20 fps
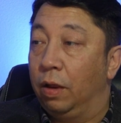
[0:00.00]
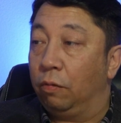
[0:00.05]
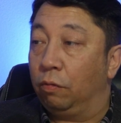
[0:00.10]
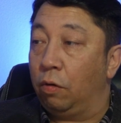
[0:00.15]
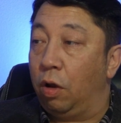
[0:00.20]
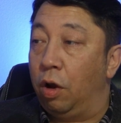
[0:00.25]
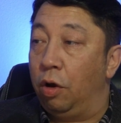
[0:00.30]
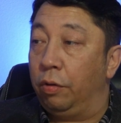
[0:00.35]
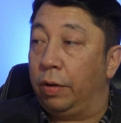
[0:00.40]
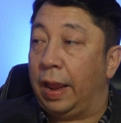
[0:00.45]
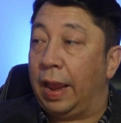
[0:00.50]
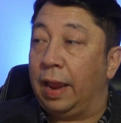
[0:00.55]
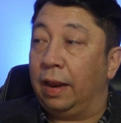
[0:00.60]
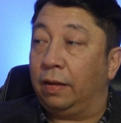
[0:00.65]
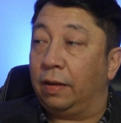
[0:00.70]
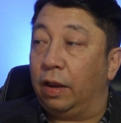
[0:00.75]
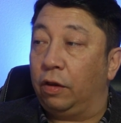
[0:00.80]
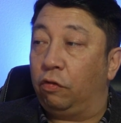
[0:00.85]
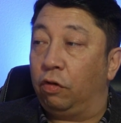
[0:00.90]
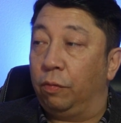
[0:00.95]
Rogue
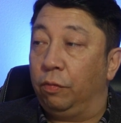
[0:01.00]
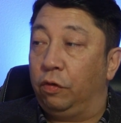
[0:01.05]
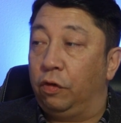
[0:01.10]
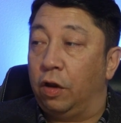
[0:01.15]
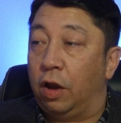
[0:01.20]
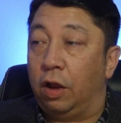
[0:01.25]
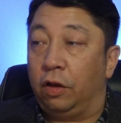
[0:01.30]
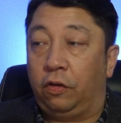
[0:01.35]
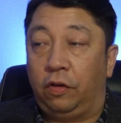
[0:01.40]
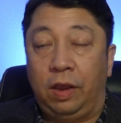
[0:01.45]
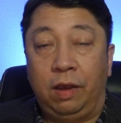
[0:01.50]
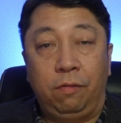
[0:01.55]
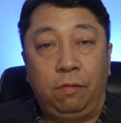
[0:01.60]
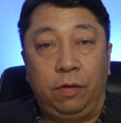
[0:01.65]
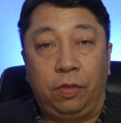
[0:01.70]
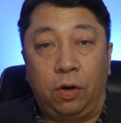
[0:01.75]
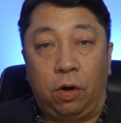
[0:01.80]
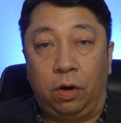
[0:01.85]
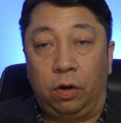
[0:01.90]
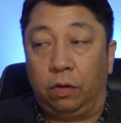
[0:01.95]
anti-Trump judge hit
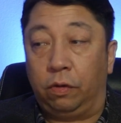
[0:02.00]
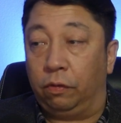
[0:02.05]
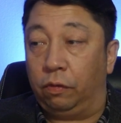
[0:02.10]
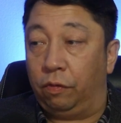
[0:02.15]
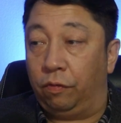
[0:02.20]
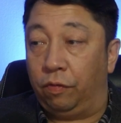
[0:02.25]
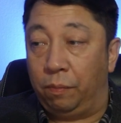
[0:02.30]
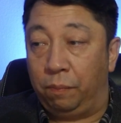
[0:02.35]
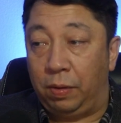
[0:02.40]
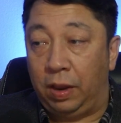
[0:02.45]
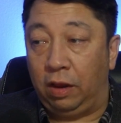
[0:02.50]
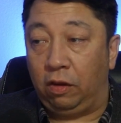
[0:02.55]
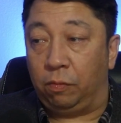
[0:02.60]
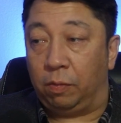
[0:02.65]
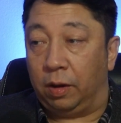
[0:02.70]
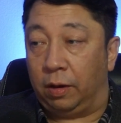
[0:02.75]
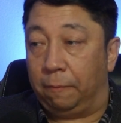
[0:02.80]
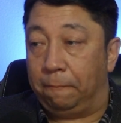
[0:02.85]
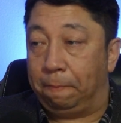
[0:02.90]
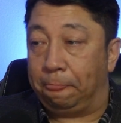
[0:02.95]
with articles of
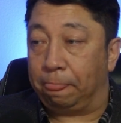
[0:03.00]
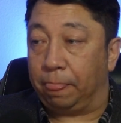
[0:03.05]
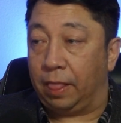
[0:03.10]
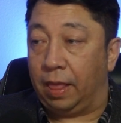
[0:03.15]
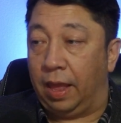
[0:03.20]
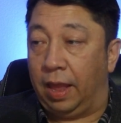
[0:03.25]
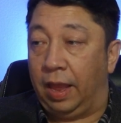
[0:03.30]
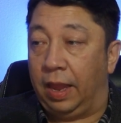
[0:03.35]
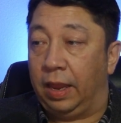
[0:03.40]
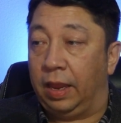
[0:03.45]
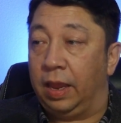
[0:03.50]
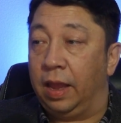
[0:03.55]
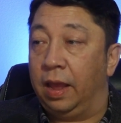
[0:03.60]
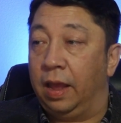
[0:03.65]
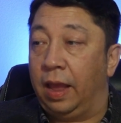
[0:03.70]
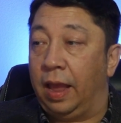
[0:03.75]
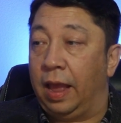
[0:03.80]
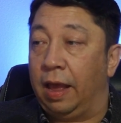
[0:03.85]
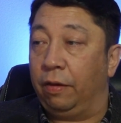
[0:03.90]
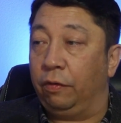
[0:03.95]
impeachment. A
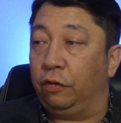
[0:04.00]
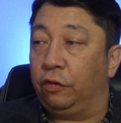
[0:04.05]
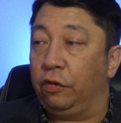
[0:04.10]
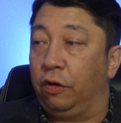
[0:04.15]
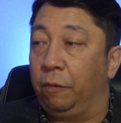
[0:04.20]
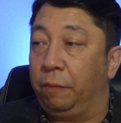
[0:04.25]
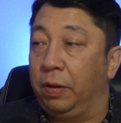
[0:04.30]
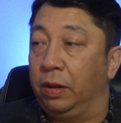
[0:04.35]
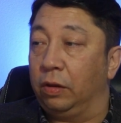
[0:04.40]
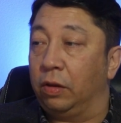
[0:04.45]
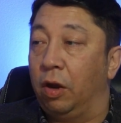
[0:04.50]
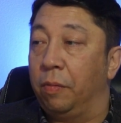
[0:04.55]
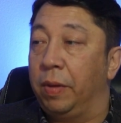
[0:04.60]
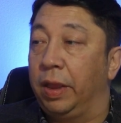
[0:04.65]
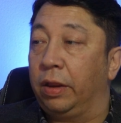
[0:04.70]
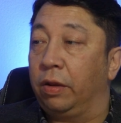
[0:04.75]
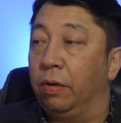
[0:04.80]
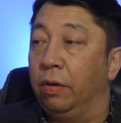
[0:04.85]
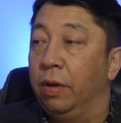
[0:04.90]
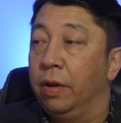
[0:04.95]
House GOP
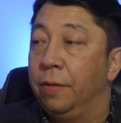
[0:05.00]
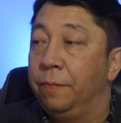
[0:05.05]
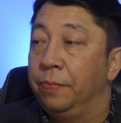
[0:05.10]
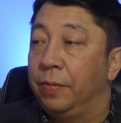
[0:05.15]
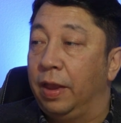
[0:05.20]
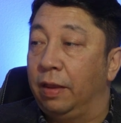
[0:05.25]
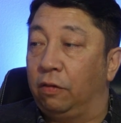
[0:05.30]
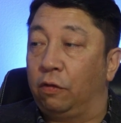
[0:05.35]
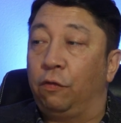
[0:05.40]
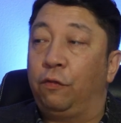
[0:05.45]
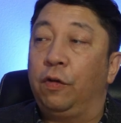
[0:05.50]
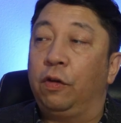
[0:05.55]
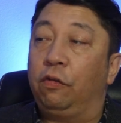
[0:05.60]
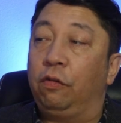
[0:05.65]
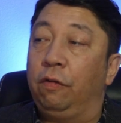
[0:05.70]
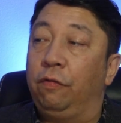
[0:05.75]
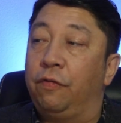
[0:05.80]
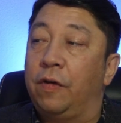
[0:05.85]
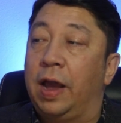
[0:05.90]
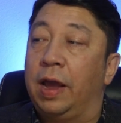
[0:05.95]
lawmaker has
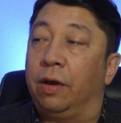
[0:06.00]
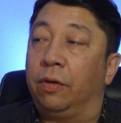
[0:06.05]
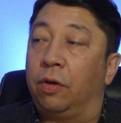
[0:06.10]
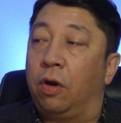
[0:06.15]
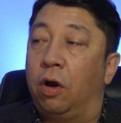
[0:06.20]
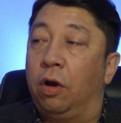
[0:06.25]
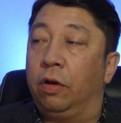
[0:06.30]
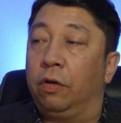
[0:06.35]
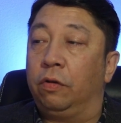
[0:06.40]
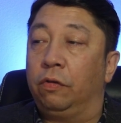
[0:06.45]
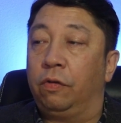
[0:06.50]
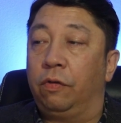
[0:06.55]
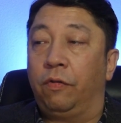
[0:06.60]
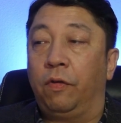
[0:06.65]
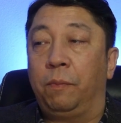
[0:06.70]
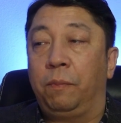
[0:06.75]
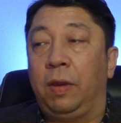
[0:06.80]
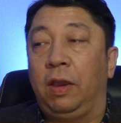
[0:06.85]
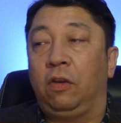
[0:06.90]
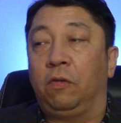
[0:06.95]
officially filed articles of
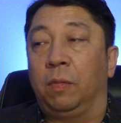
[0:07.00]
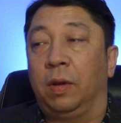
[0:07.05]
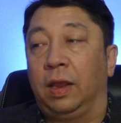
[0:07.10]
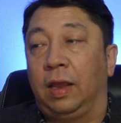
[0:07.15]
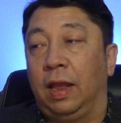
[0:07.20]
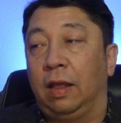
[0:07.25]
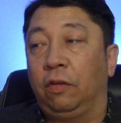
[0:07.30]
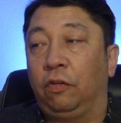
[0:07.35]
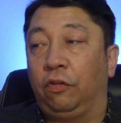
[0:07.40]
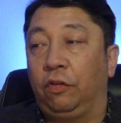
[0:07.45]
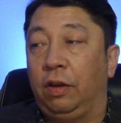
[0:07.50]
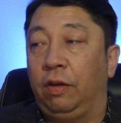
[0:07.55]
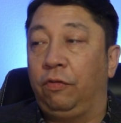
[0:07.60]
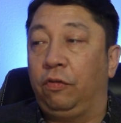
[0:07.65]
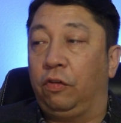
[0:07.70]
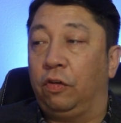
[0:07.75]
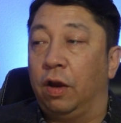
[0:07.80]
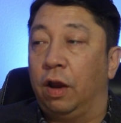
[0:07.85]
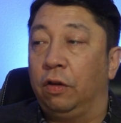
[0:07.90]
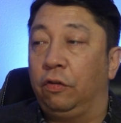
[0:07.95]
impeachment against
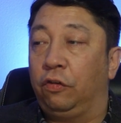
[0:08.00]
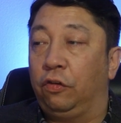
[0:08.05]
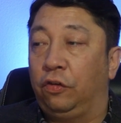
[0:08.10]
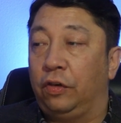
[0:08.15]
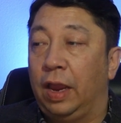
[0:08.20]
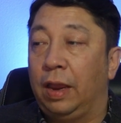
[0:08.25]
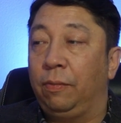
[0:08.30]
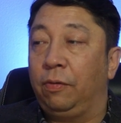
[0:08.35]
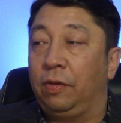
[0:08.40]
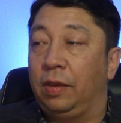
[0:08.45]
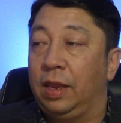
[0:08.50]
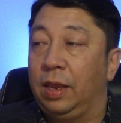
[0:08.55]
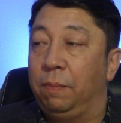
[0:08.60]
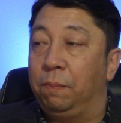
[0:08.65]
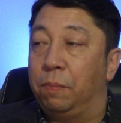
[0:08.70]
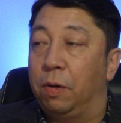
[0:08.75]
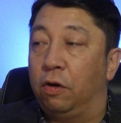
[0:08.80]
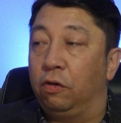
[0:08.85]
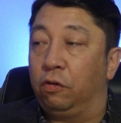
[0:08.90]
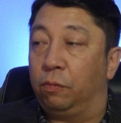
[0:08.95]
Chief Judge James E.
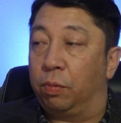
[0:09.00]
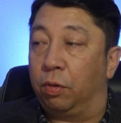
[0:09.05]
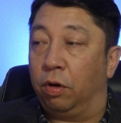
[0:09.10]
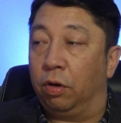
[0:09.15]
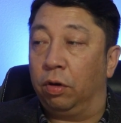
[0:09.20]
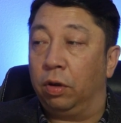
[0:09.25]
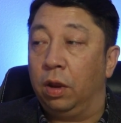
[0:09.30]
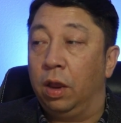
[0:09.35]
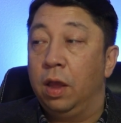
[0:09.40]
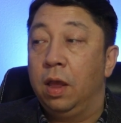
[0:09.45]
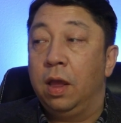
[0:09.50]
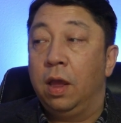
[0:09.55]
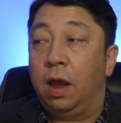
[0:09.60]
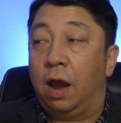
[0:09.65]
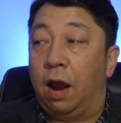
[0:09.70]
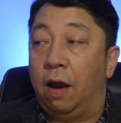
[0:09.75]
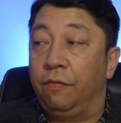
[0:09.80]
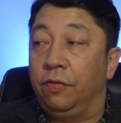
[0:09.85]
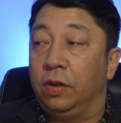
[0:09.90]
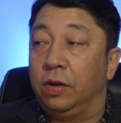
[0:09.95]
Boasberg
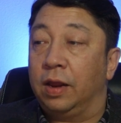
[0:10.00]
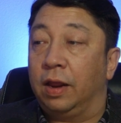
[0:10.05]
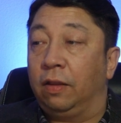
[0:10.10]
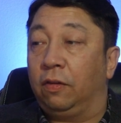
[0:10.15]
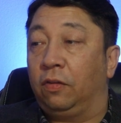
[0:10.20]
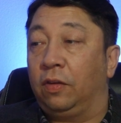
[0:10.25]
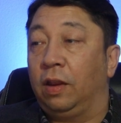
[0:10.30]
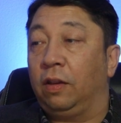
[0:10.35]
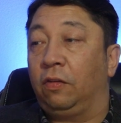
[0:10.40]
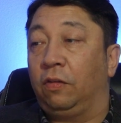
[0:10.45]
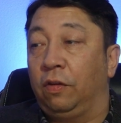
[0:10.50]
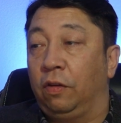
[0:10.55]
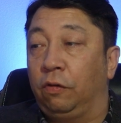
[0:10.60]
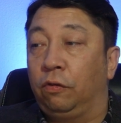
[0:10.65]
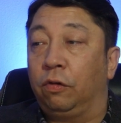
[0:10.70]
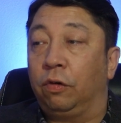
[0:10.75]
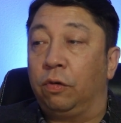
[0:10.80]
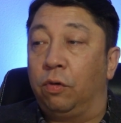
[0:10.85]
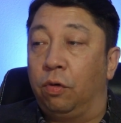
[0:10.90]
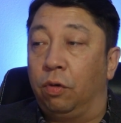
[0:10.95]
of the United States
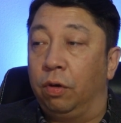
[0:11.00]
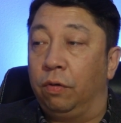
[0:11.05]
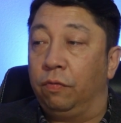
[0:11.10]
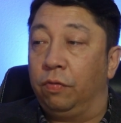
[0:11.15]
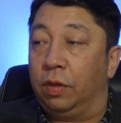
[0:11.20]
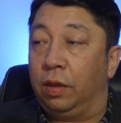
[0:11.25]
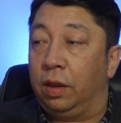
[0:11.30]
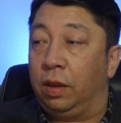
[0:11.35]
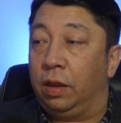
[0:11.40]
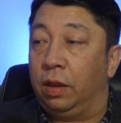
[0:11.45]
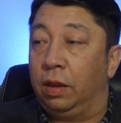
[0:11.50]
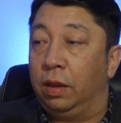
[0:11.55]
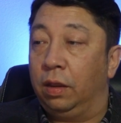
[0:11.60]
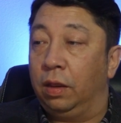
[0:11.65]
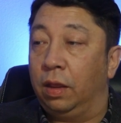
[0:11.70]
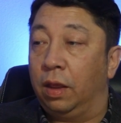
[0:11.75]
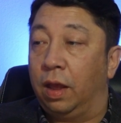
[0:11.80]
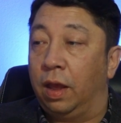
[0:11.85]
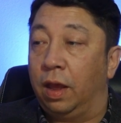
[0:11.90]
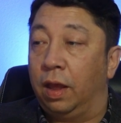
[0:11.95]
District Court of the
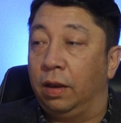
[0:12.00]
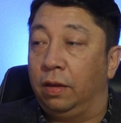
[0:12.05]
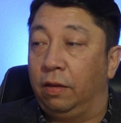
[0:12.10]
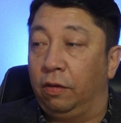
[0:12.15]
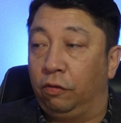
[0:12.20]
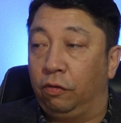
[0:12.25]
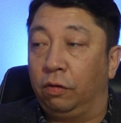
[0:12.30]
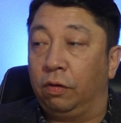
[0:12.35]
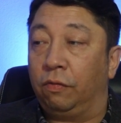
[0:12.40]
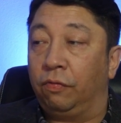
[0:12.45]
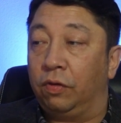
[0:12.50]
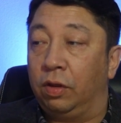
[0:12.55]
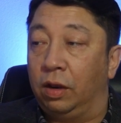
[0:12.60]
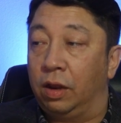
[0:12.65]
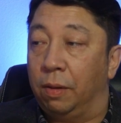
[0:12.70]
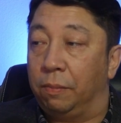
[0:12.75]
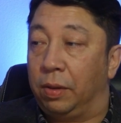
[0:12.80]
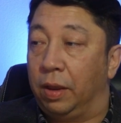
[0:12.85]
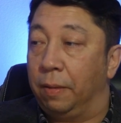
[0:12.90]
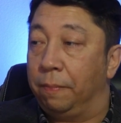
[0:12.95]
District of
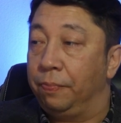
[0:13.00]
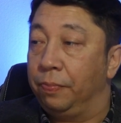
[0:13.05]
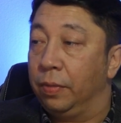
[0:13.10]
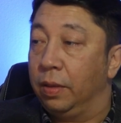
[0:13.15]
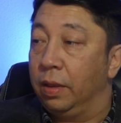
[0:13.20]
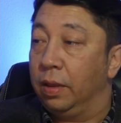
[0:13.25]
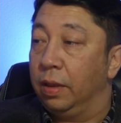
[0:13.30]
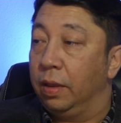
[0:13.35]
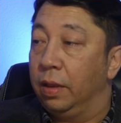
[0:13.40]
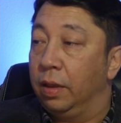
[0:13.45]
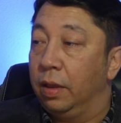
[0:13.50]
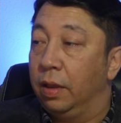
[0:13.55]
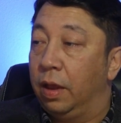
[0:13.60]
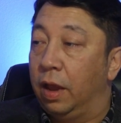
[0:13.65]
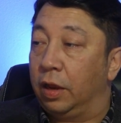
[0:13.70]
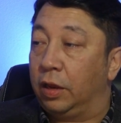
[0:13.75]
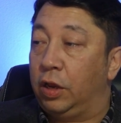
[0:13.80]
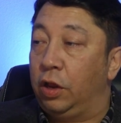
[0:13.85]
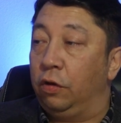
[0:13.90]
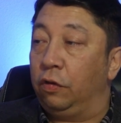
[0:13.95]
Columbia,
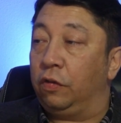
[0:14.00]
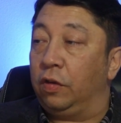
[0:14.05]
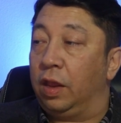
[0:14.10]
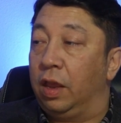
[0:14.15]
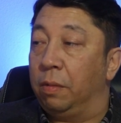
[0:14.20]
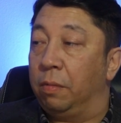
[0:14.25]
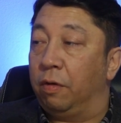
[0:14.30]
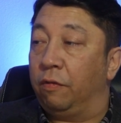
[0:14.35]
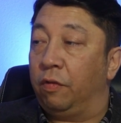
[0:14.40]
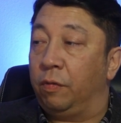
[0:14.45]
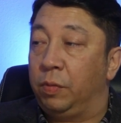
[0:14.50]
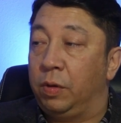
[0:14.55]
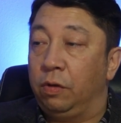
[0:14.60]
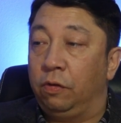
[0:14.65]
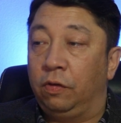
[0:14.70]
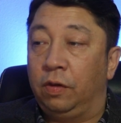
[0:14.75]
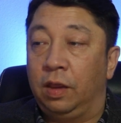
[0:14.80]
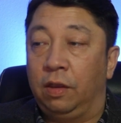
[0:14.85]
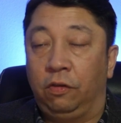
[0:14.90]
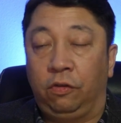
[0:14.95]
accusing him of
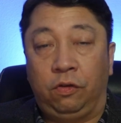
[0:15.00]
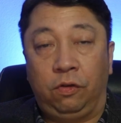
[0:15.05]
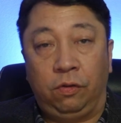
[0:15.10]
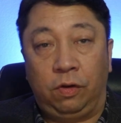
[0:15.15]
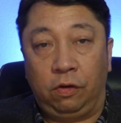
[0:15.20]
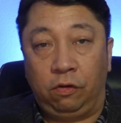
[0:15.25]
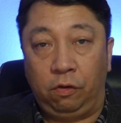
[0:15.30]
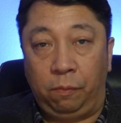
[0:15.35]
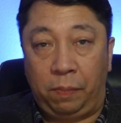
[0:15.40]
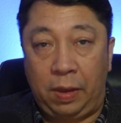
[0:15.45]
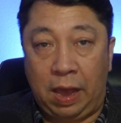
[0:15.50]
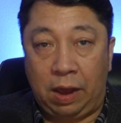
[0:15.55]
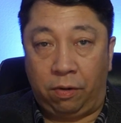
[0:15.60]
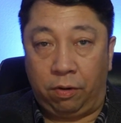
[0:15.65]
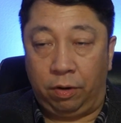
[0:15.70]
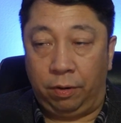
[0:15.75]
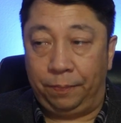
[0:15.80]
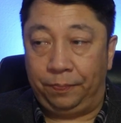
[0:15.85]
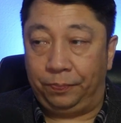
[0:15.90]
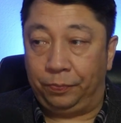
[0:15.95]
abusing his judicial
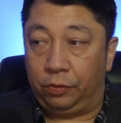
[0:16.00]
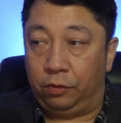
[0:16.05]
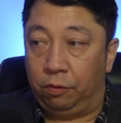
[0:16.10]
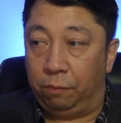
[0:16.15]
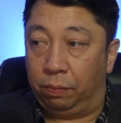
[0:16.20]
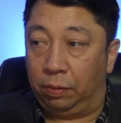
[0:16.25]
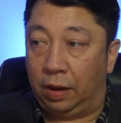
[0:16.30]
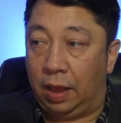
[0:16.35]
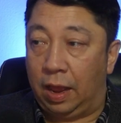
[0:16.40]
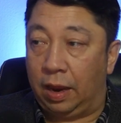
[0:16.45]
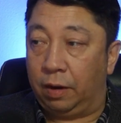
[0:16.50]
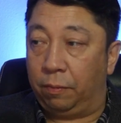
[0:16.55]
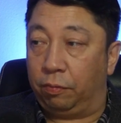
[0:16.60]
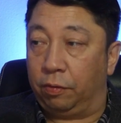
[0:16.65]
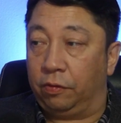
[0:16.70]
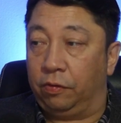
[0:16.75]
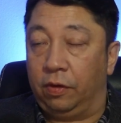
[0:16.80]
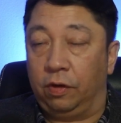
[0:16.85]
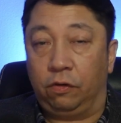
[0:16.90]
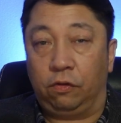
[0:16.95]
power to block
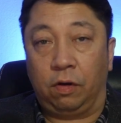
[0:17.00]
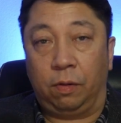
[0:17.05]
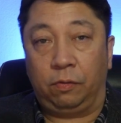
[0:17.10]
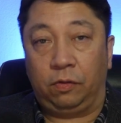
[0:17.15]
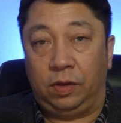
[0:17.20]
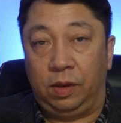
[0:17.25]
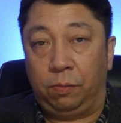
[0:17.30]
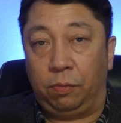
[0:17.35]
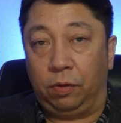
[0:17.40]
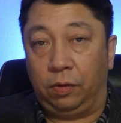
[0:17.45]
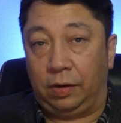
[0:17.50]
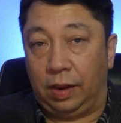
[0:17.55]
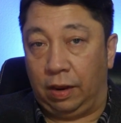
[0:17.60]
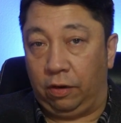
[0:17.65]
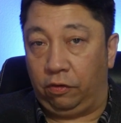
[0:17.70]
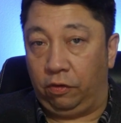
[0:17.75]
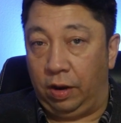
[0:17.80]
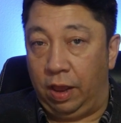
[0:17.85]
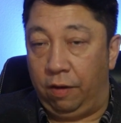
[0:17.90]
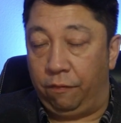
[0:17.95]
President Trump's
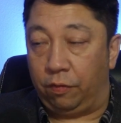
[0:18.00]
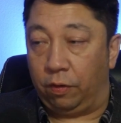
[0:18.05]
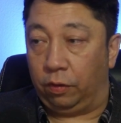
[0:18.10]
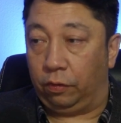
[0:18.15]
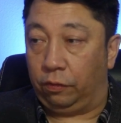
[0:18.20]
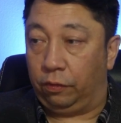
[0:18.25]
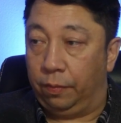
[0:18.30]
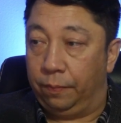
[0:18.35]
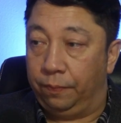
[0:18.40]
deportation efforts.